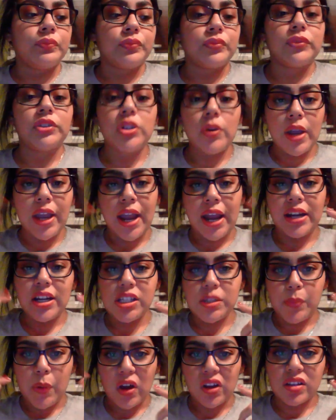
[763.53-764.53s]
So I kind of
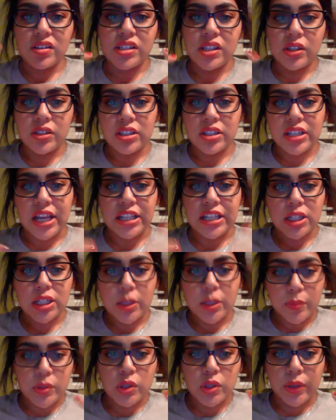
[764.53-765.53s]
spot concealed and ended
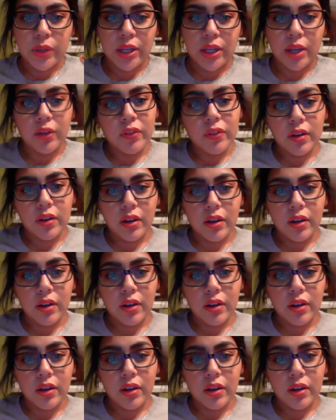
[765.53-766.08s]
up doing